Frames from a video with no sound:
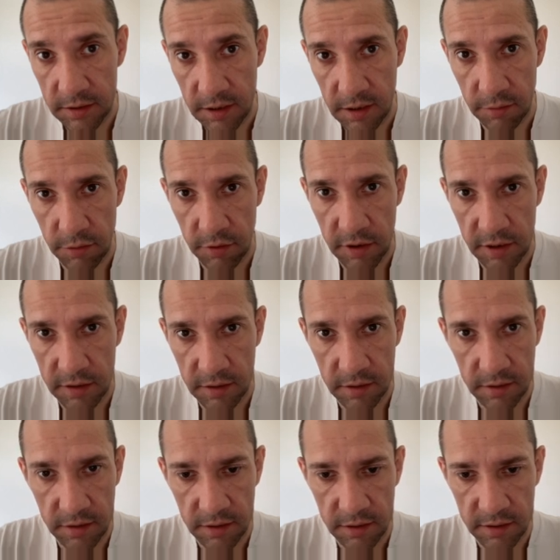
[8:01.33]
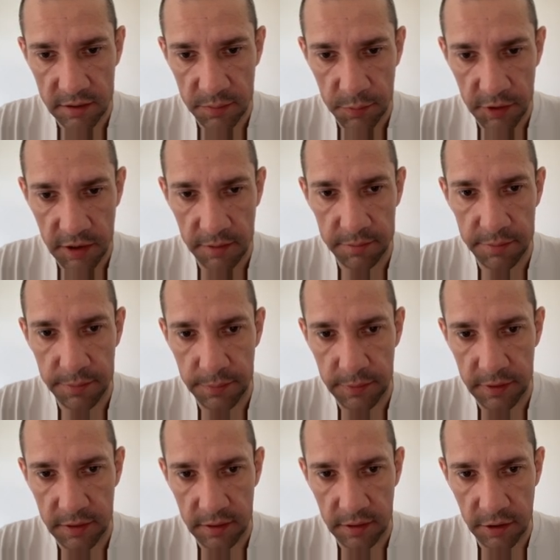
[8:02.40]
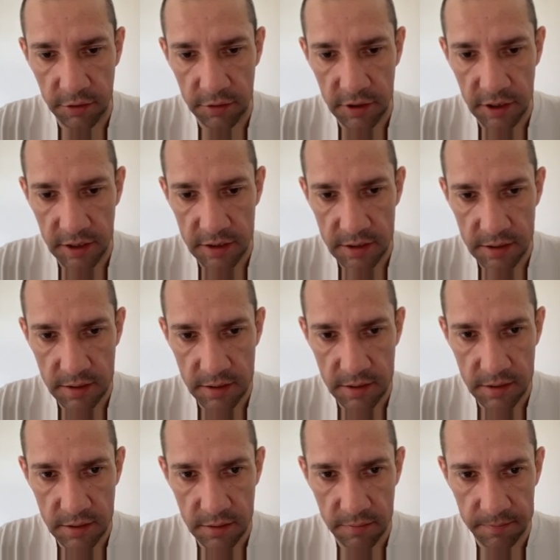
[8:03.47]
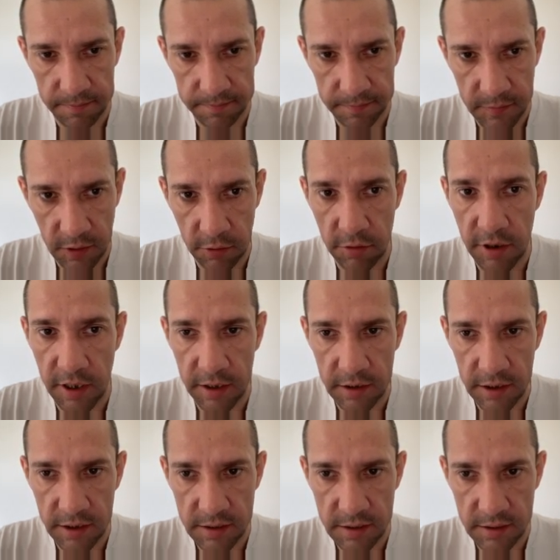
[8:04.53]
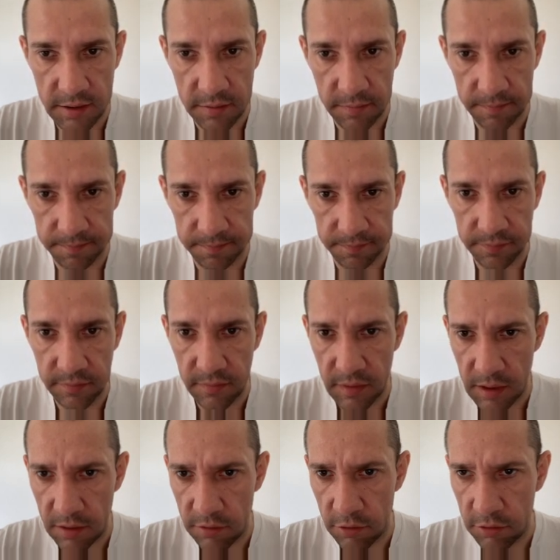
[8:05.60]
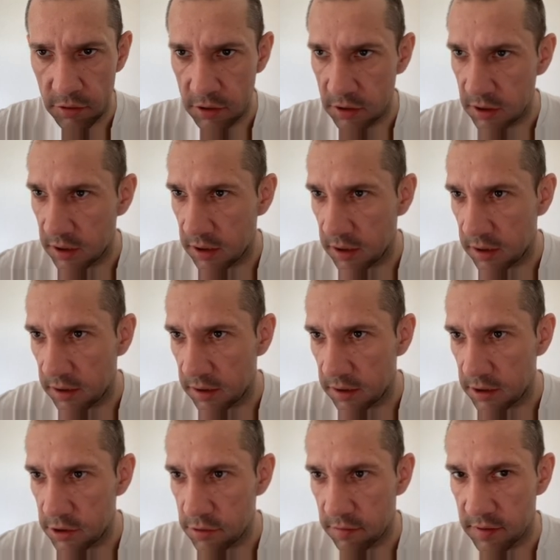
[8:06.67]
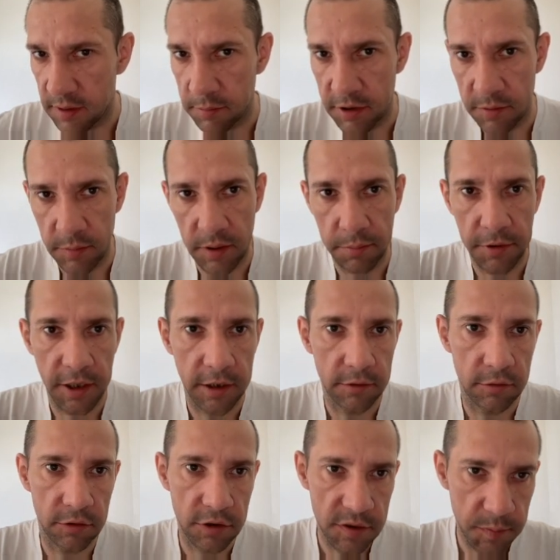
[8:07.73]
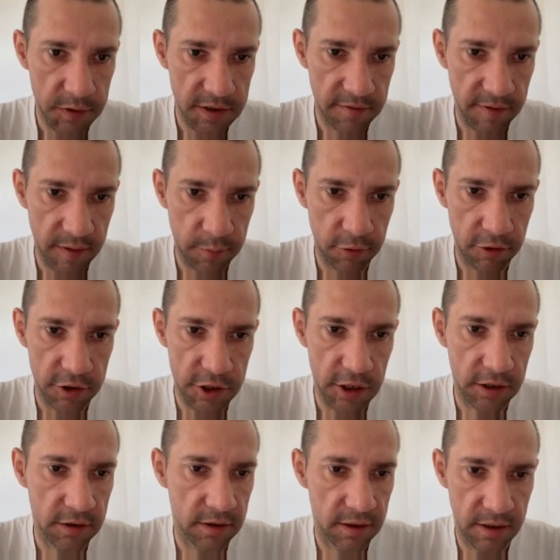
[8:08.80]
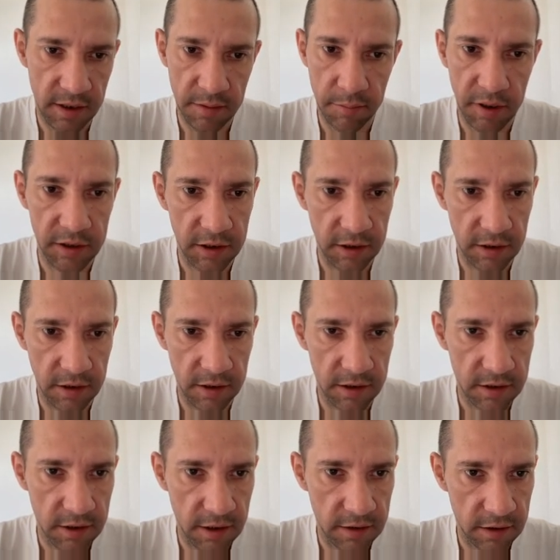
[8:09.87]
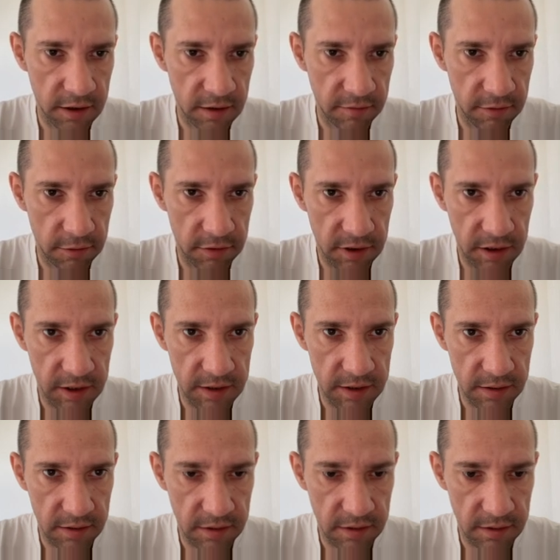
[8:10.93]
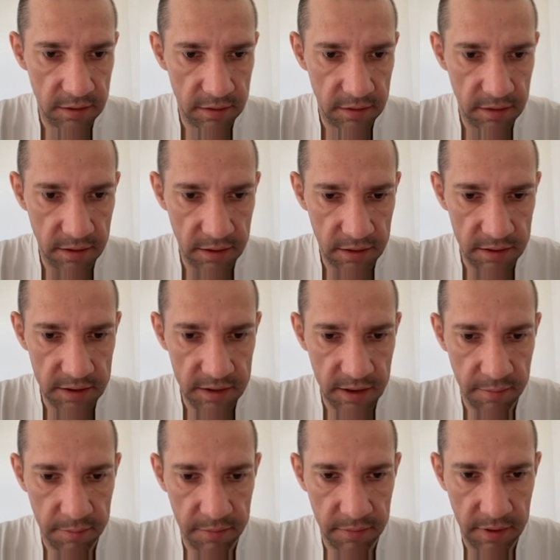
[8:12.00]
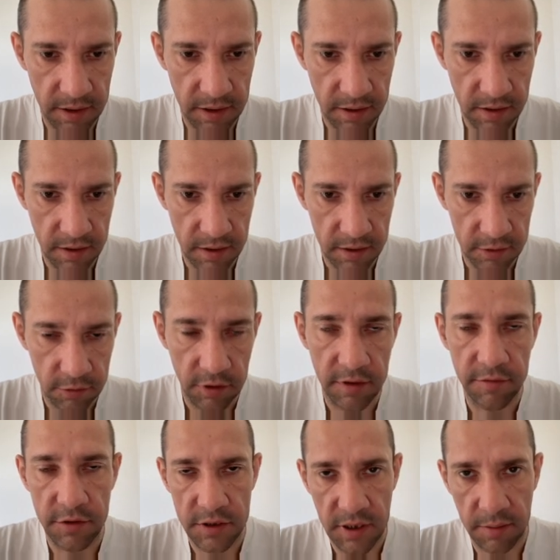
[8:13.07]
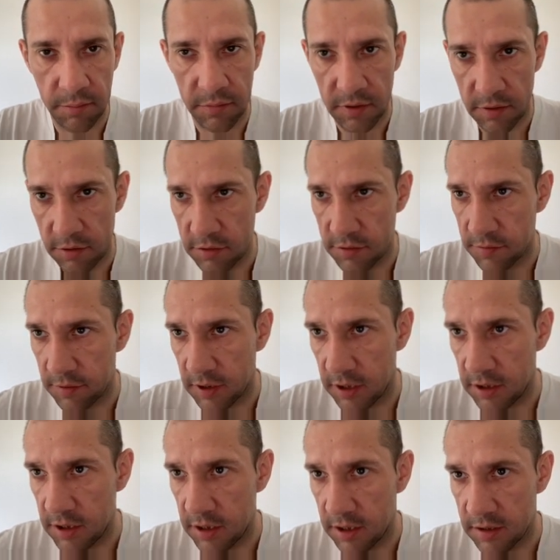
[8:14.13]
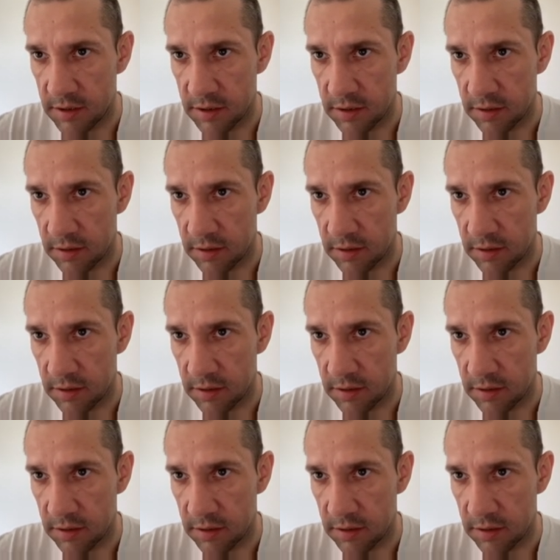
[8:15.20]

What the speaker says: how you can speed up your tests, the UI tests. Not each of them can be applied on your specific project, but it can give you at least some useful ideas